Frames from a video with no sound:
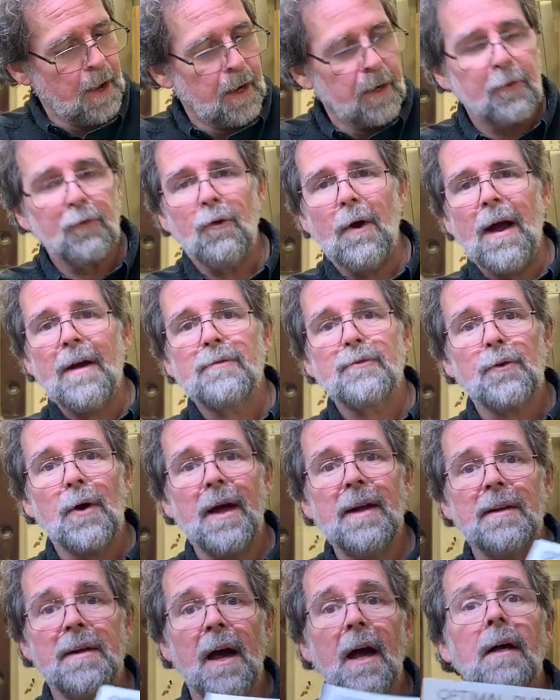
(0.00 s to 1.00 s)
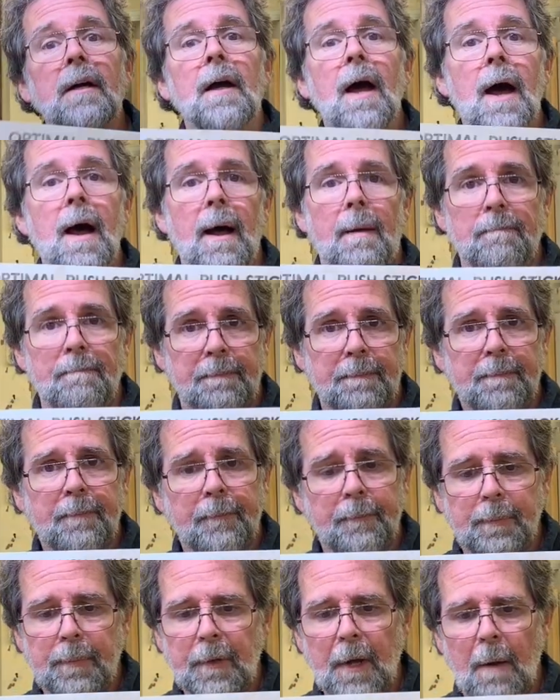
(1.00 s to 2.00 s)
Craftsrite.com.
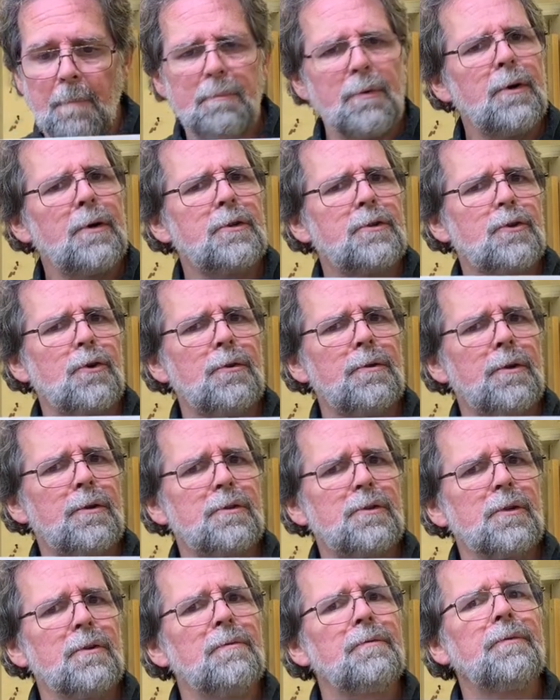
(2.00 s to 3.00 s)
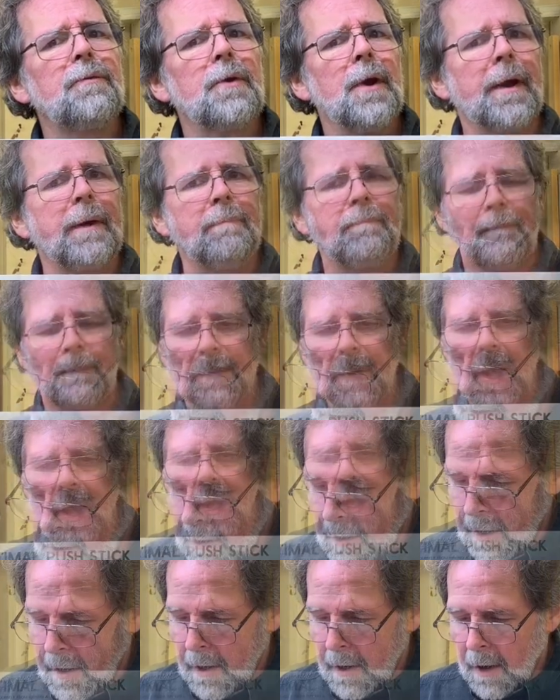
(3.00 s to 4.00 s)
I'm pretty sure they're still free.
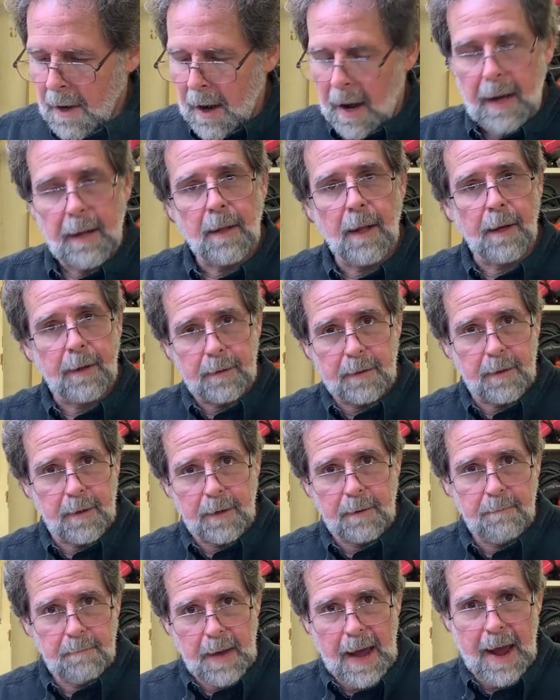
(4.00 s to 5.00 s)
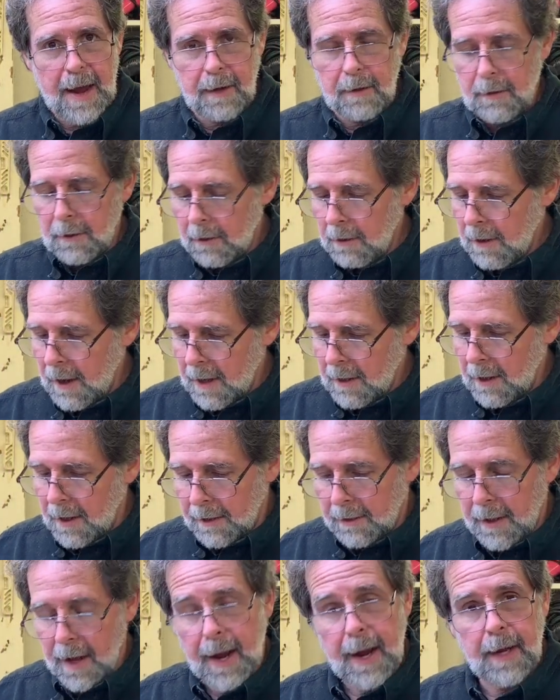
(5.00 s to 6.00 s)
I like the angle, I like
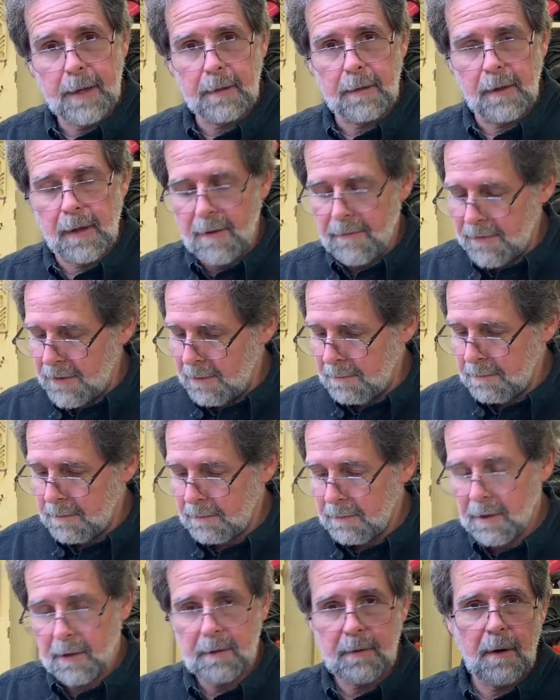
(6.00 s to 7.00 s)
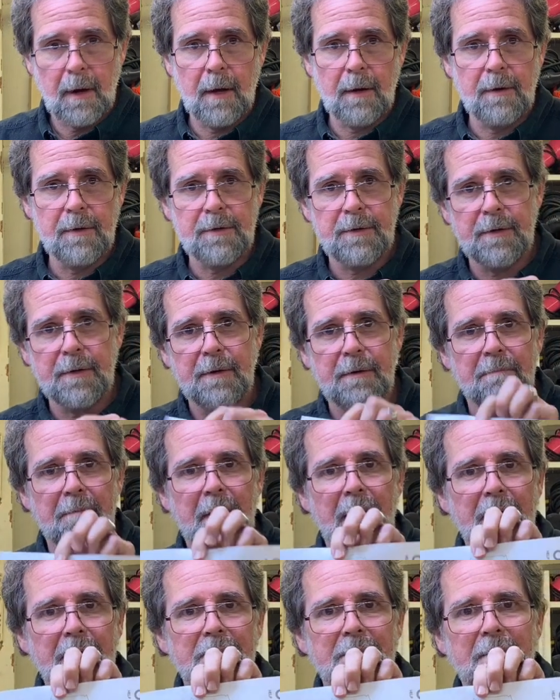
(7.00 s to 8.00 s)
the handle of them, and honestly,
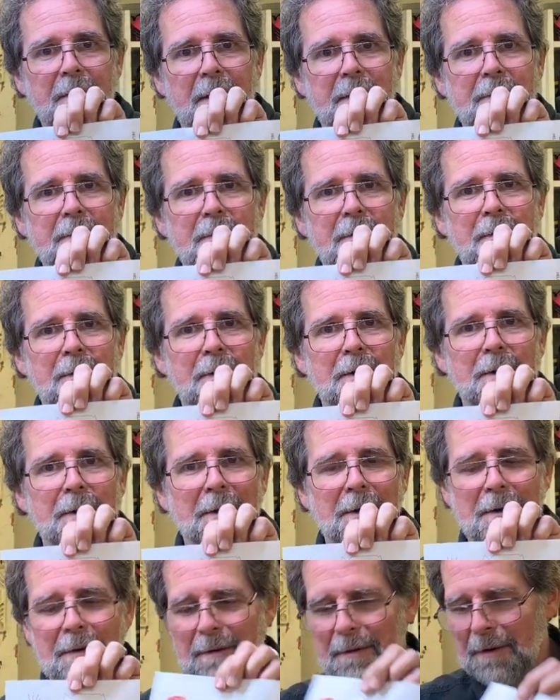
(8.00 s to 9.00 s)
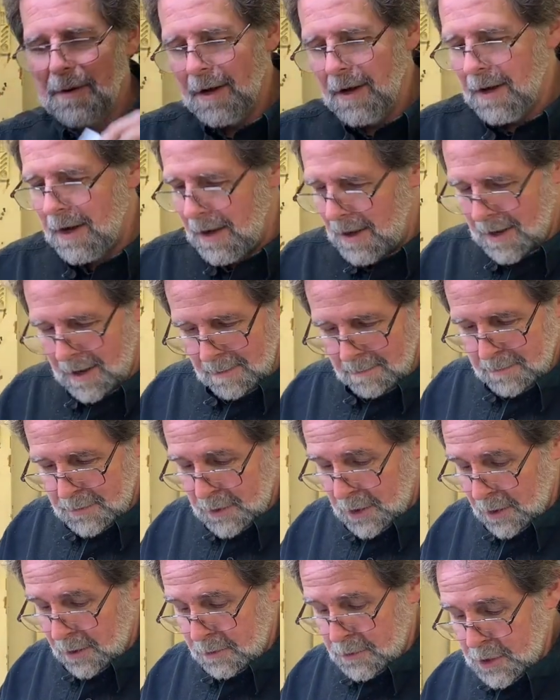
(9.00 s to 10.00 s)
I like the look.
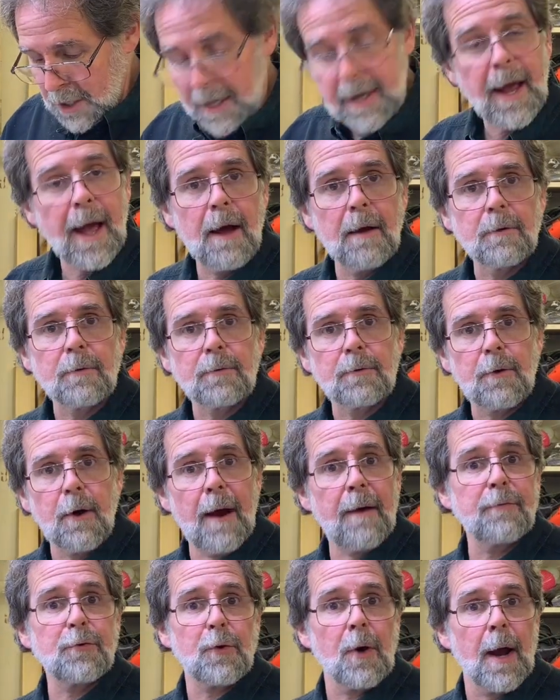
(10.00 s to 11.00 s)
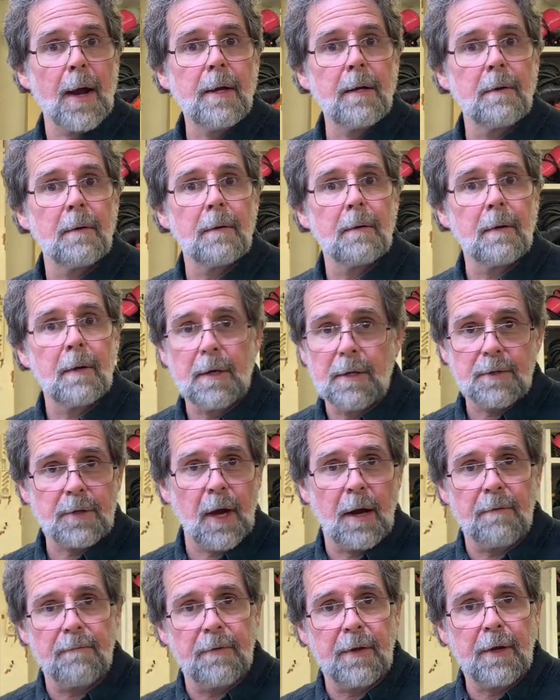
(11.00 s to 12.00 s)
So check out Craftsrite. He's
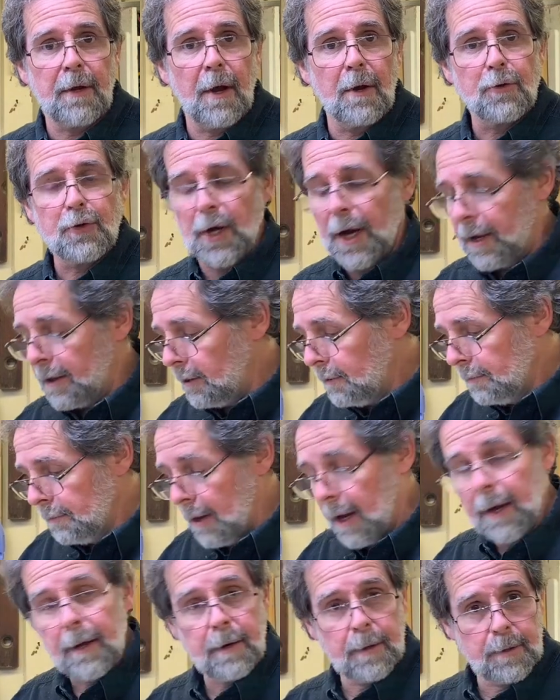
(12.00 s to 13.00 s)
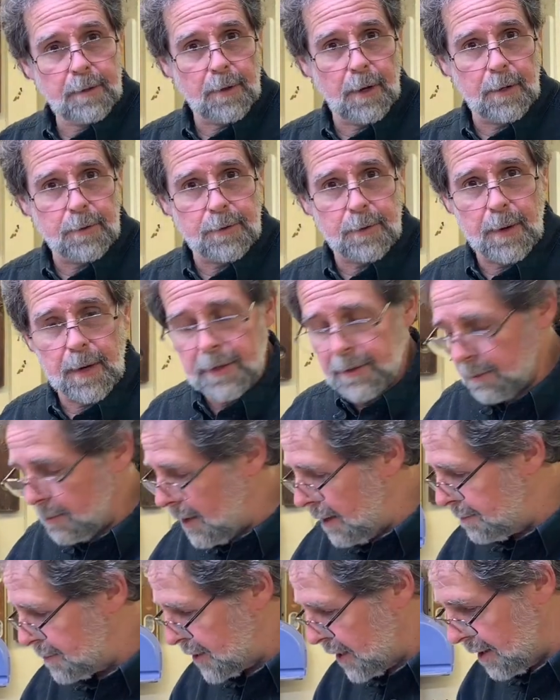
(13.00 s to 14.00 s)
got a video channel, and he also has a
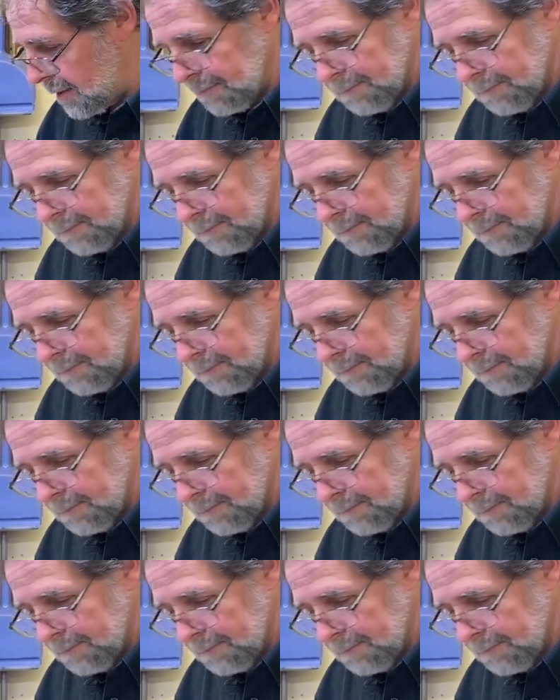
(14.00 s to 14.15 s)
website.